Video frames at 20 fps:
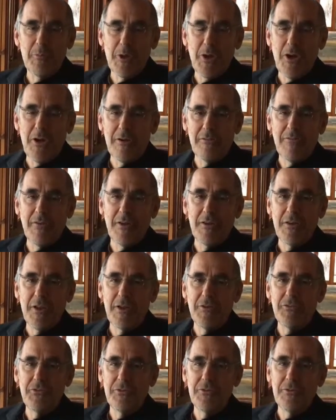of the McConnell
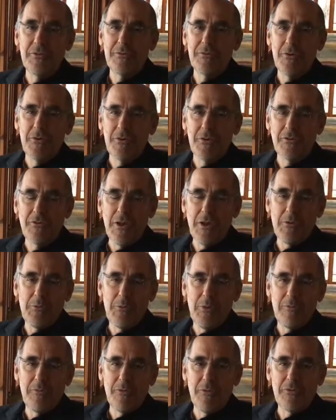Foundation starting
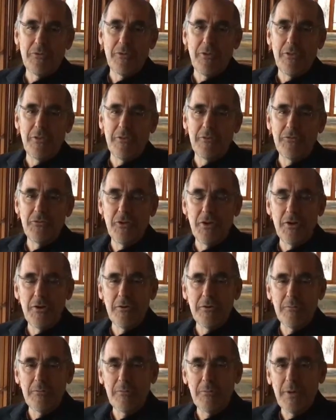January 1st of this
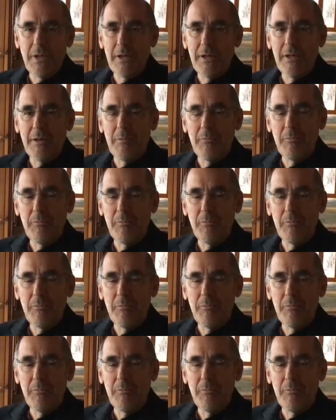year, uh,